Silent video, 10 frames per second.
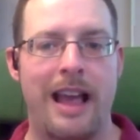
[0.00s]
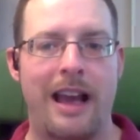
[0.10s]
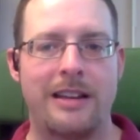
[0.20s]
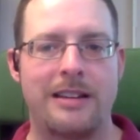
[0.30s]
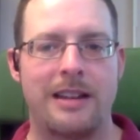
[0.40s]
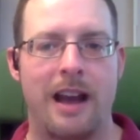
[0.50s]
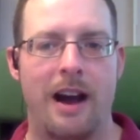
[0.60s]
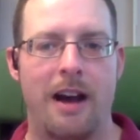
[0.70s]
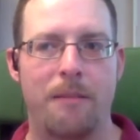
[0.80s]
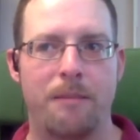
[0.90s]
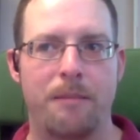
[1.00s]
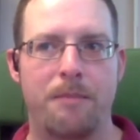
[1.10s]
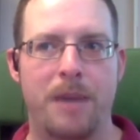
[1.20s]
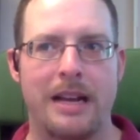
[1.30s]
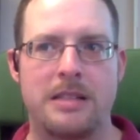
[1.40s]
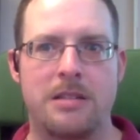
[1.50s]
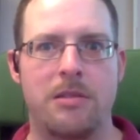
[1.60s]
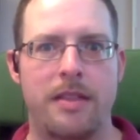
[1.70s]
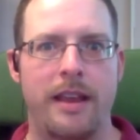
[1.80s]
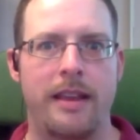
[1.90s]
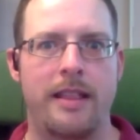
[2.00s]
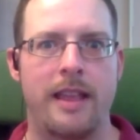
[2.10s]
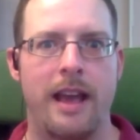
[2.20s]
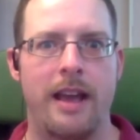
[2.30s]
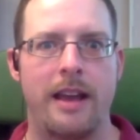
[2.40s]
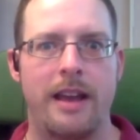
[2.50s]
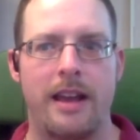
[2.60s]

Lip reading: that. But I still think that